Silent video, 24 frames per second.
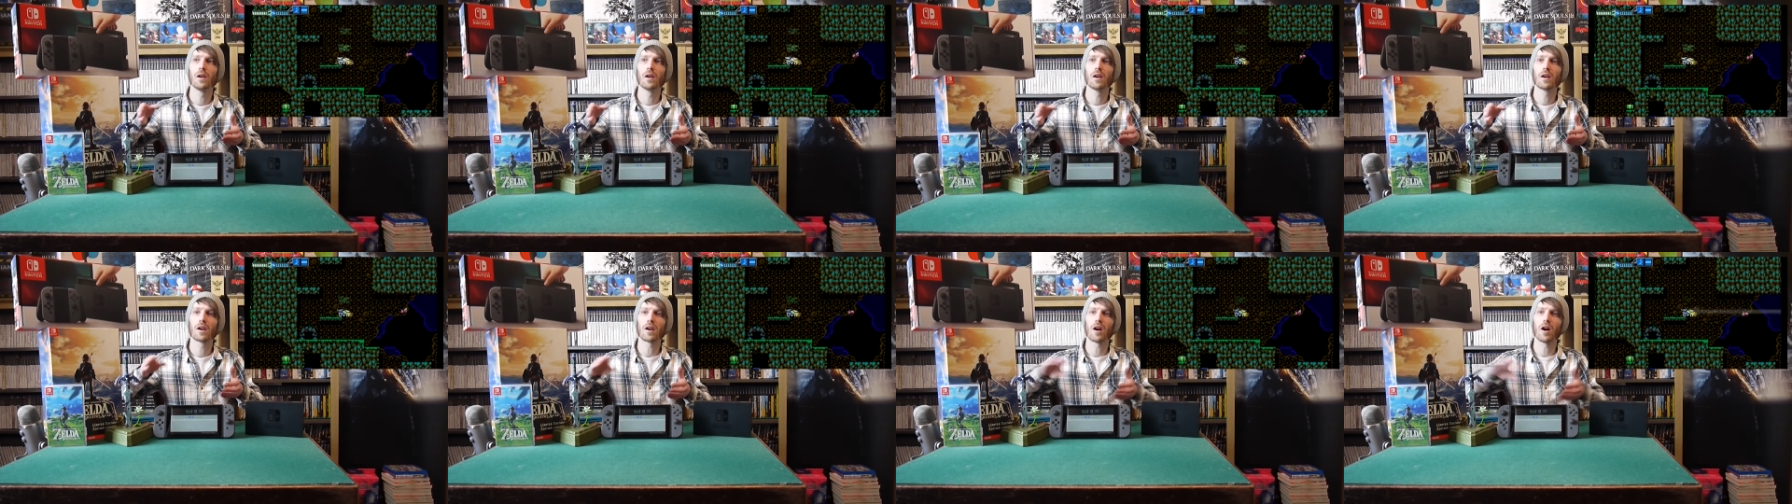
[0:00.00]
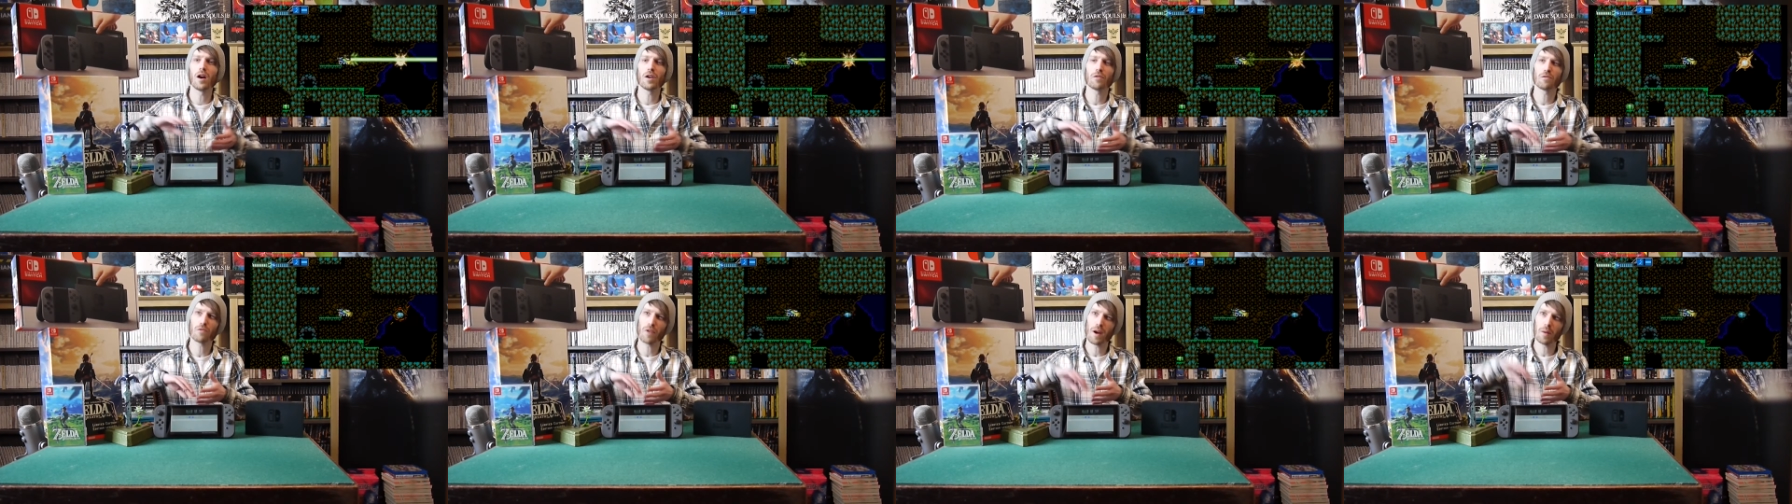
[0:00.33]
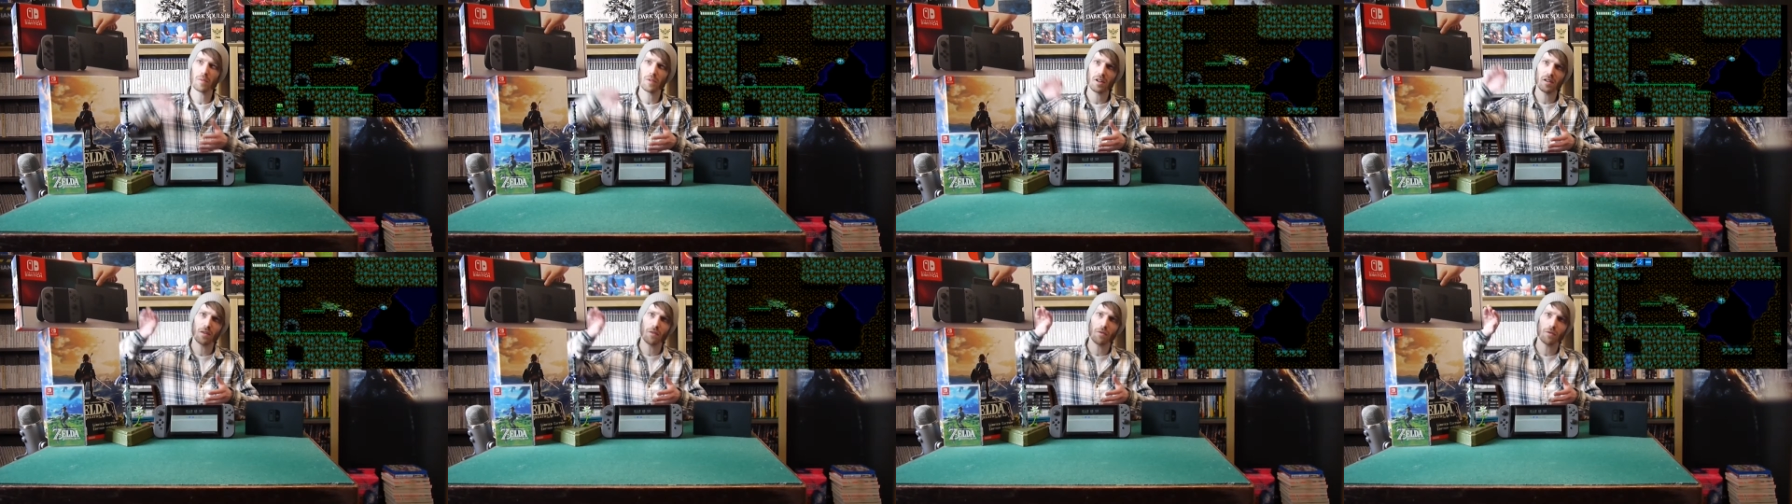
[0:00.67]
kind of
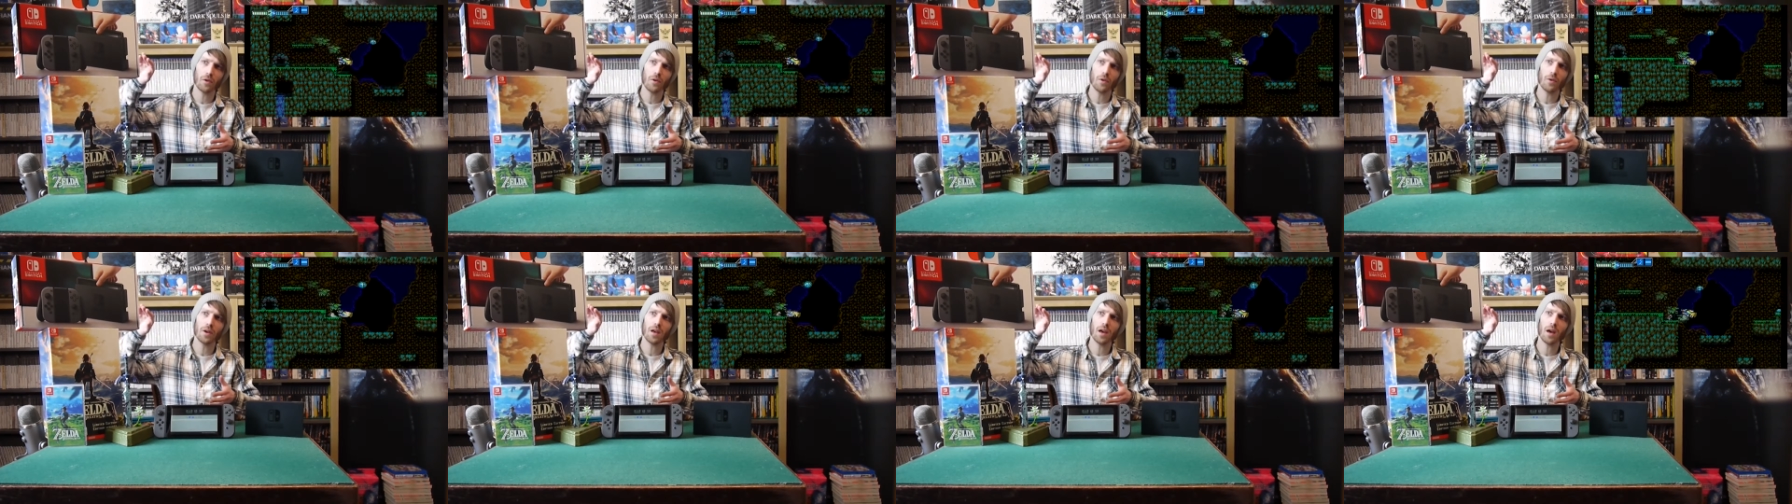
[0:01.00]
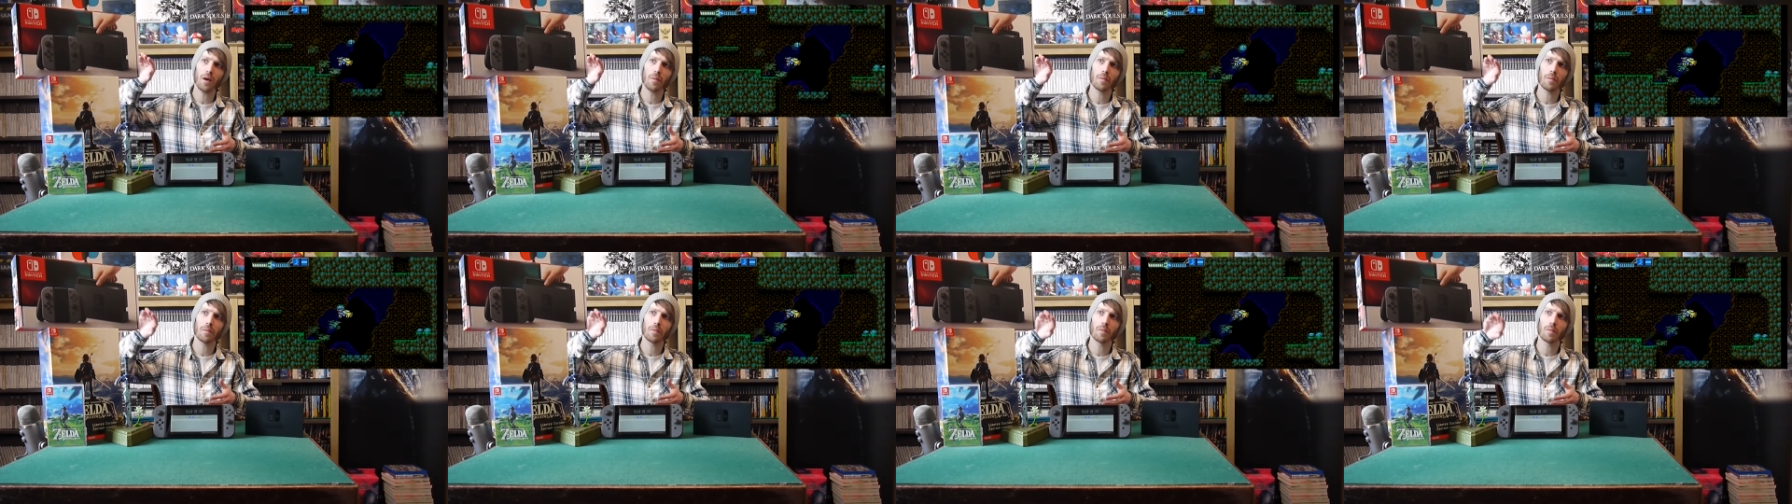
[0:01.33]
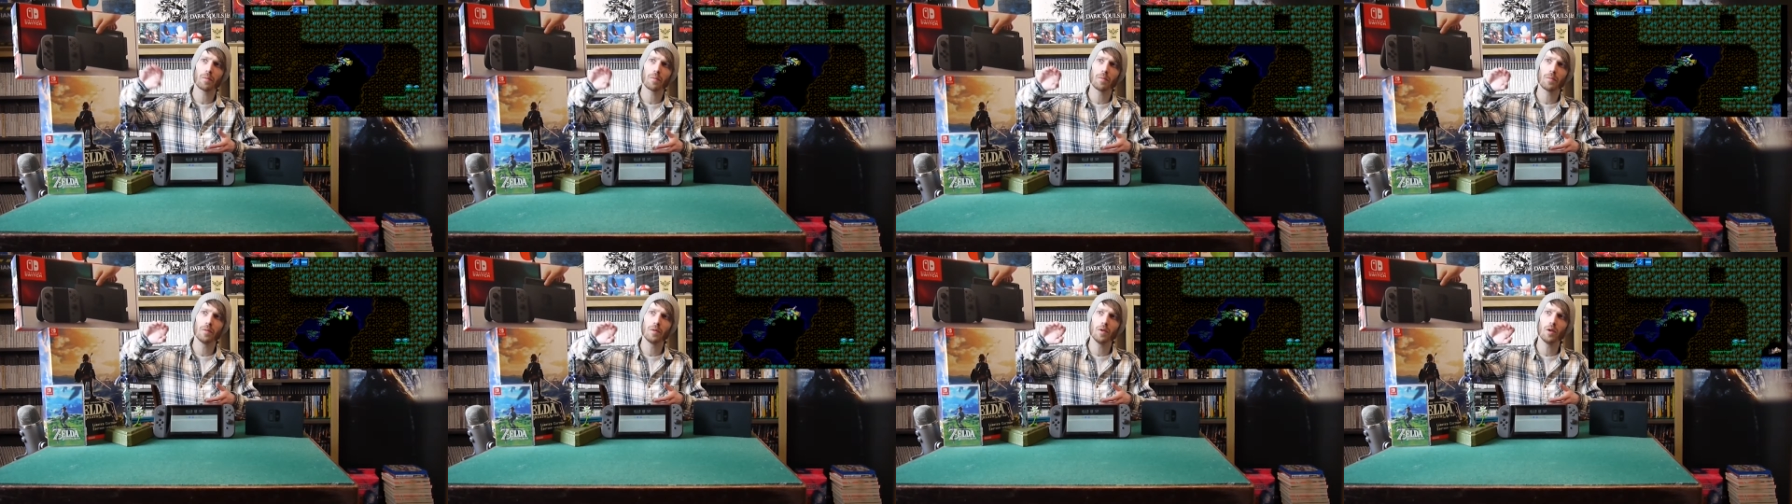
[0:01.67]
ramped the difficulty up,
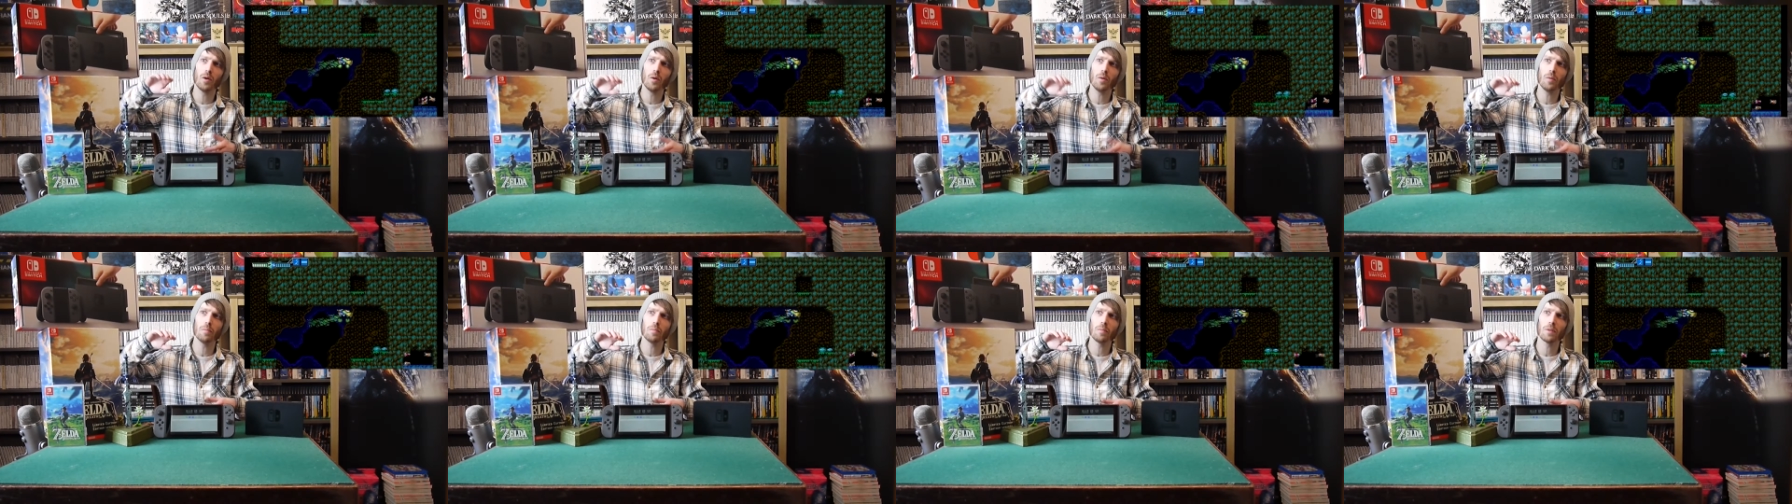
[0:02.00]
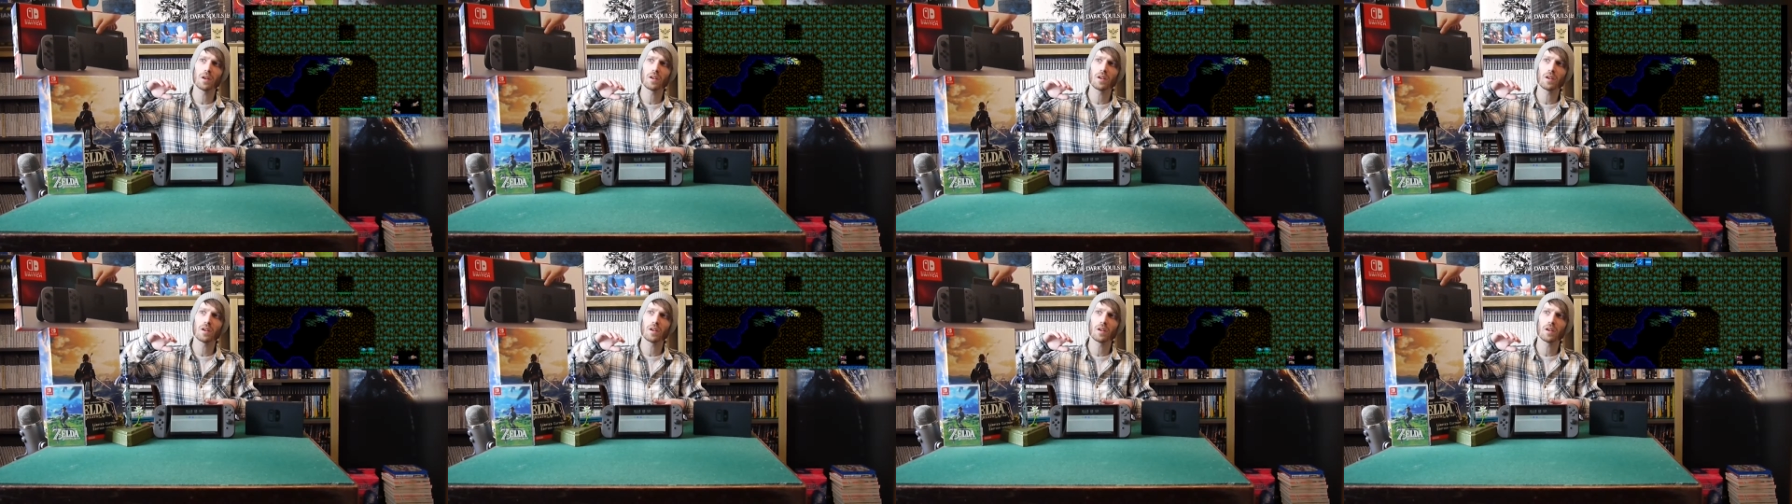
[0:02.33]
not